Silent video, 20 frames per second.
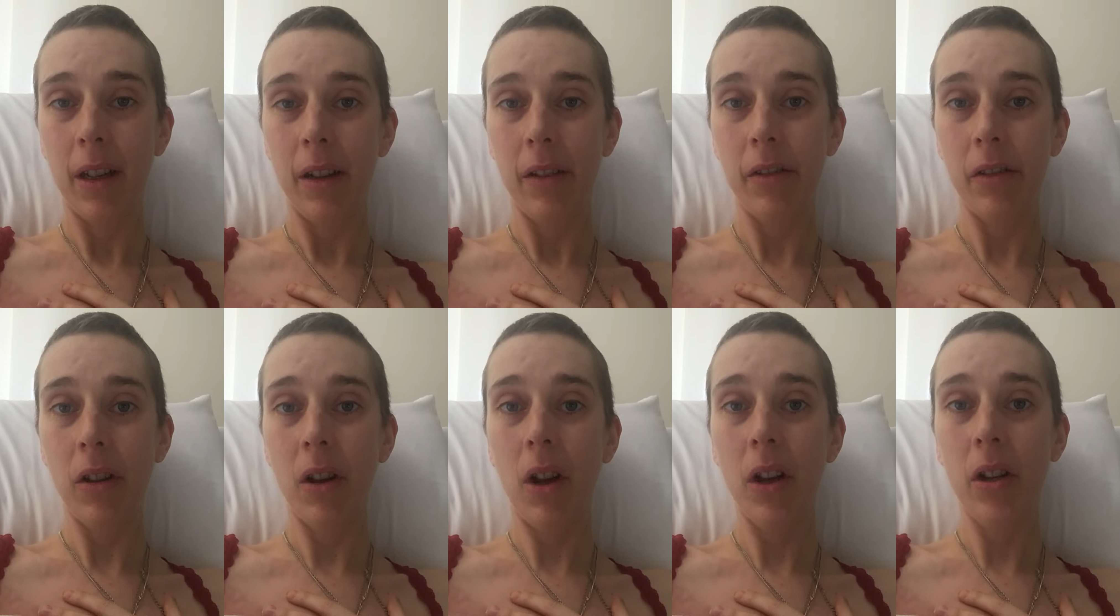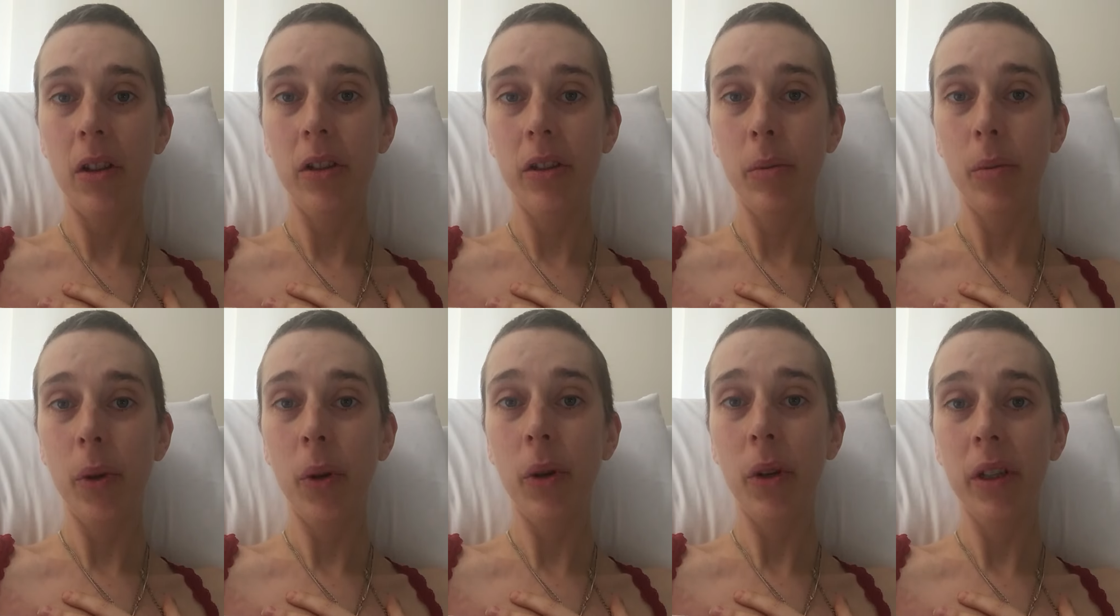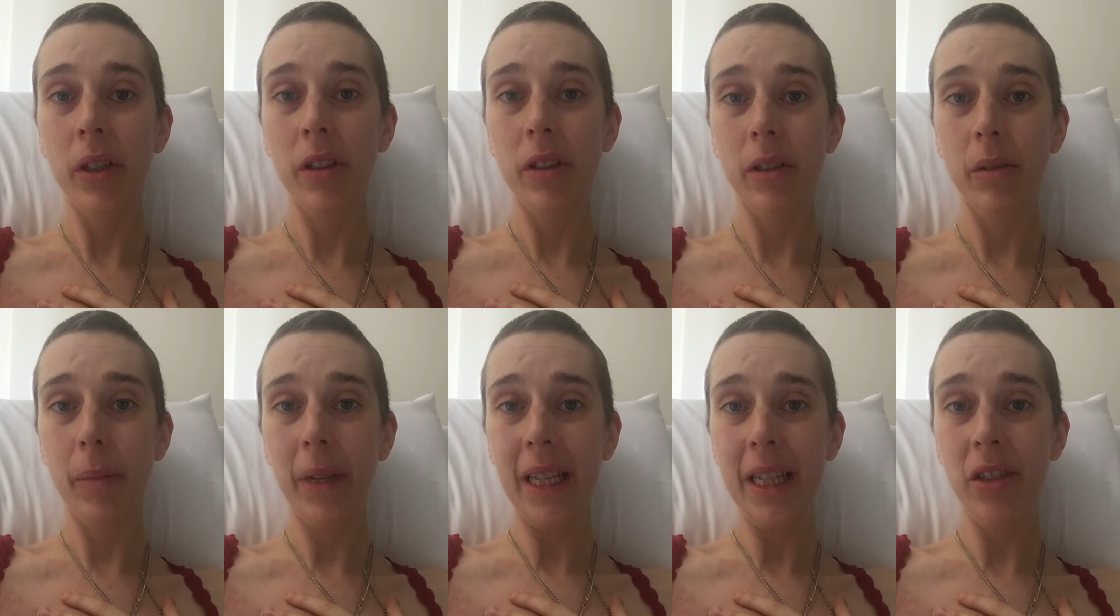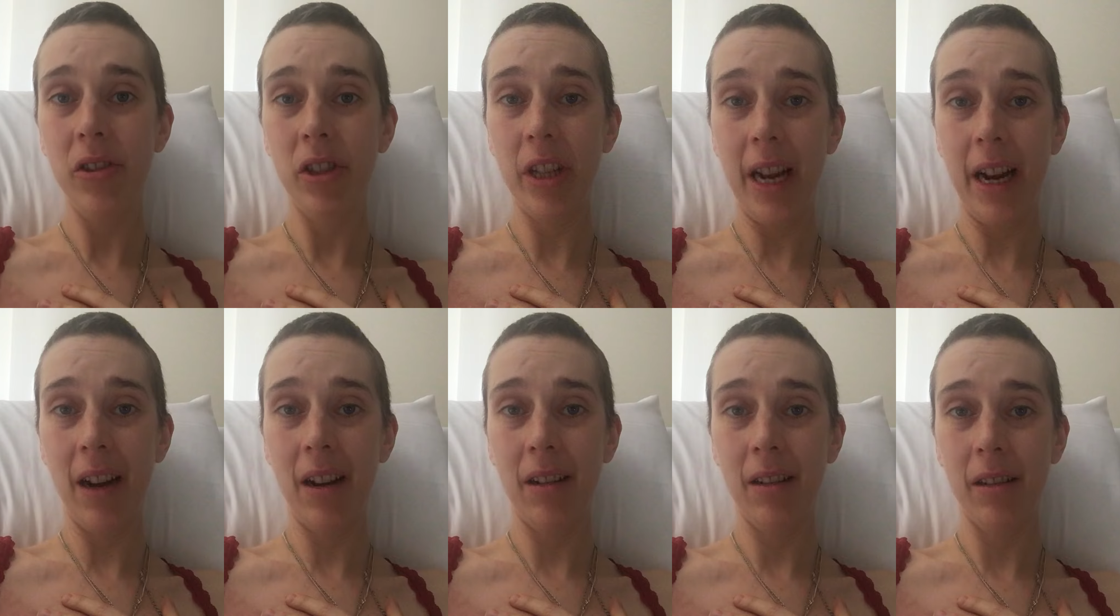for all your support. Please
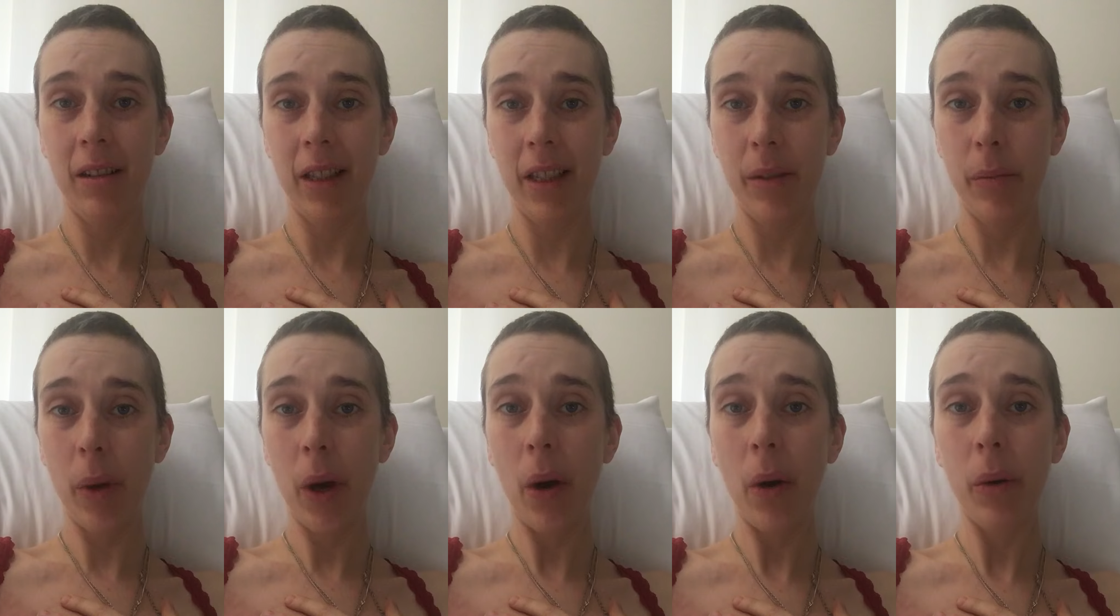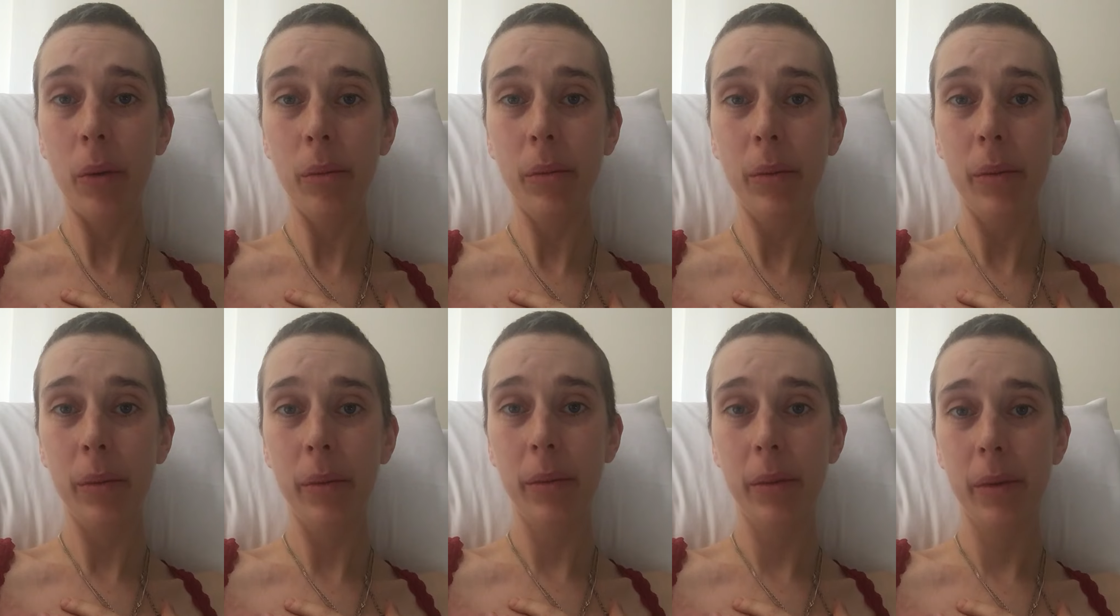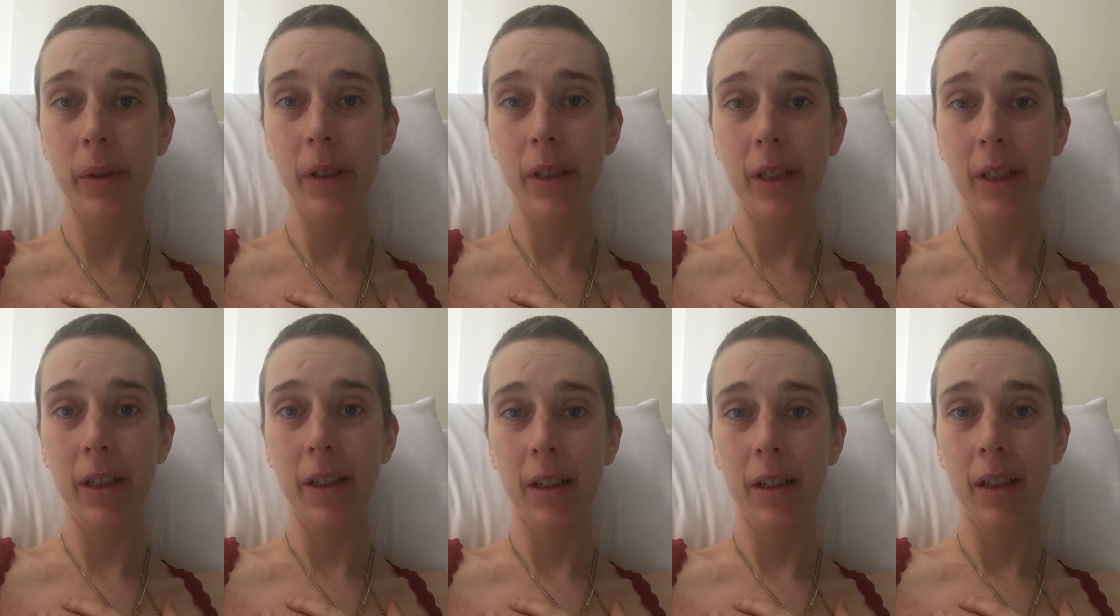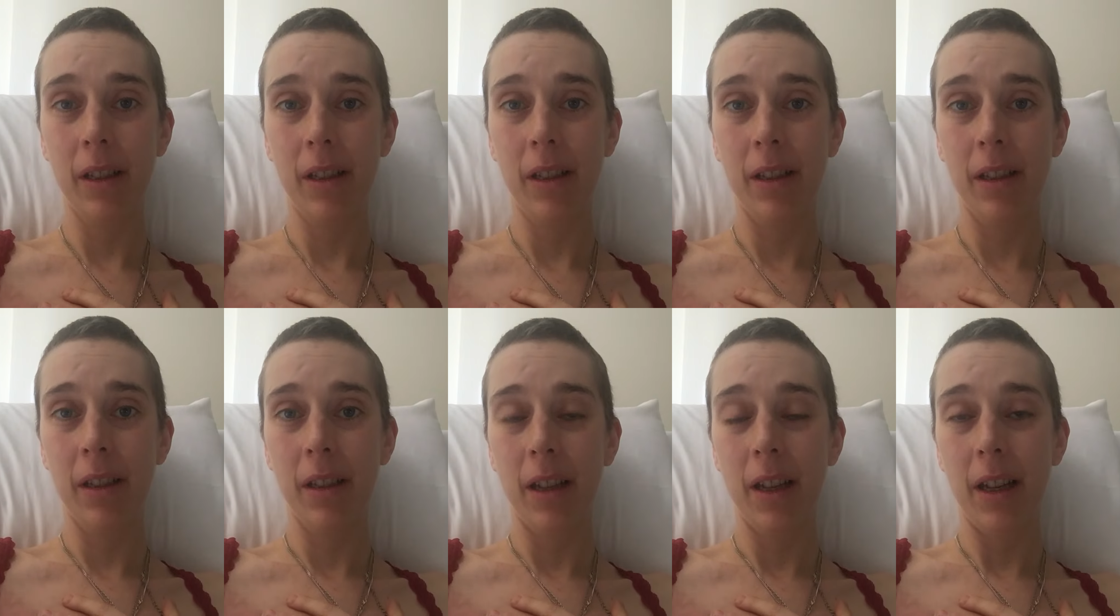share this poem.
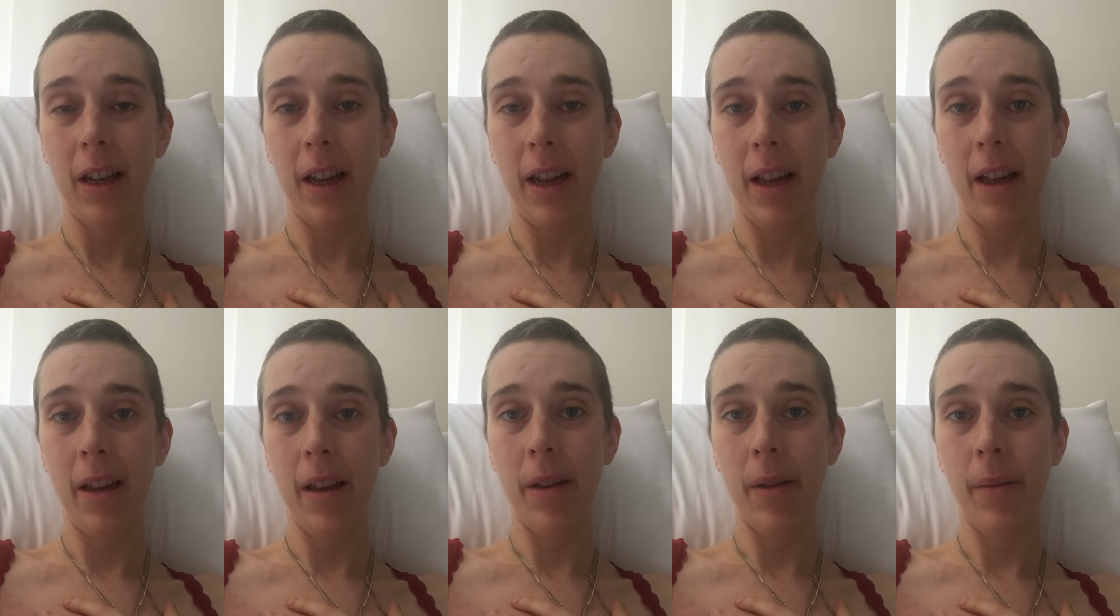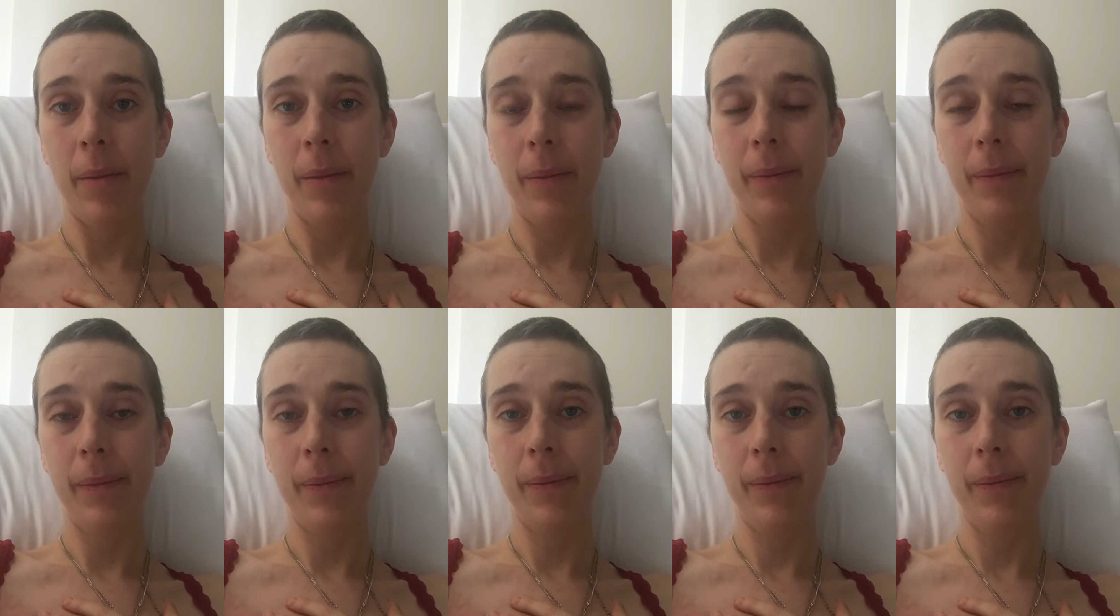Um,